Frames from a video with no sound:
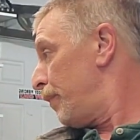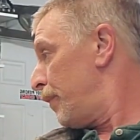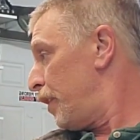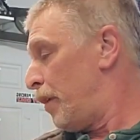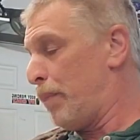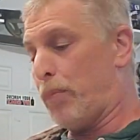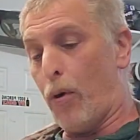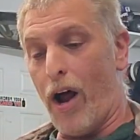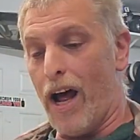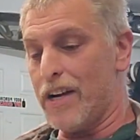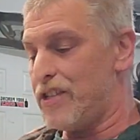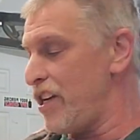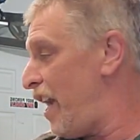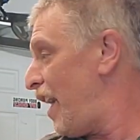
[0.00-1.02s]
The
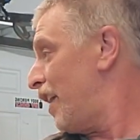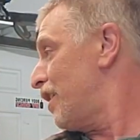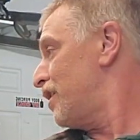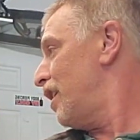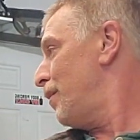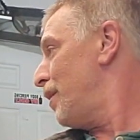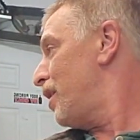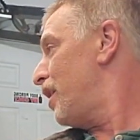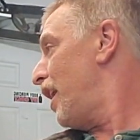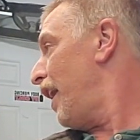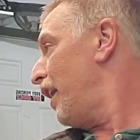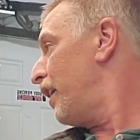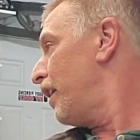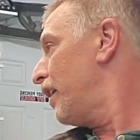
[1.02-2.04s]
projects, let me
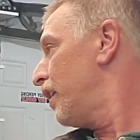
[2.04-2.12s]
think.